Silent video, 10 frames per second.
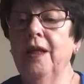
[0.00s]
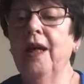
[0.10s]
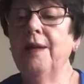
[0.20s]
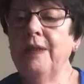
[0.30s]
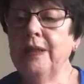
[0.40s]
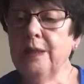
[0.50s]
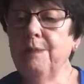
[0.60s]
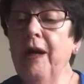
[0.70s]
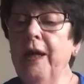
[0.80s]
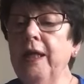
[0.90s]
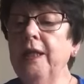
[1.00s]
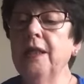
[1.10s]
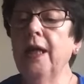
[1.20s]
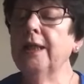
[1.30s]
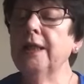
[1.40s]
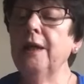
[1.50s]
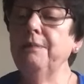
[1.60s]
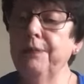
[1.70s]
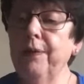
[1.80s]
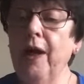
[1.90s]
I'm inspired and I'm
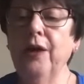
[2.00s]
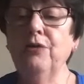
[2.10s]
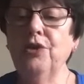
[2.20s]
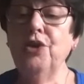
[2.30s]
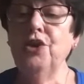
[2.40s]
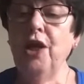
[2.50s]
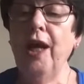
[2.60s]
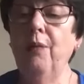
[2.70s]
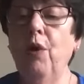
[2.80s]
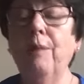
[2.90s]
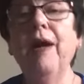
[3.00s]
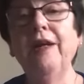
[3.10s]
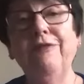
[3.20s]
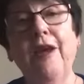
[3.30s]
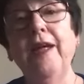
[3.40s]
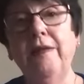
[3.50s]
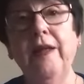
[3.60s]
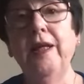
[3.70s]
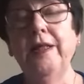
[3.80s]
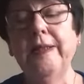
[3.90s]
proud to share what my faith
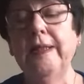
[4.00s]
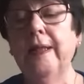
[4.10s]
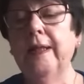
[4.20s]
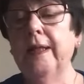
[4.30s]
is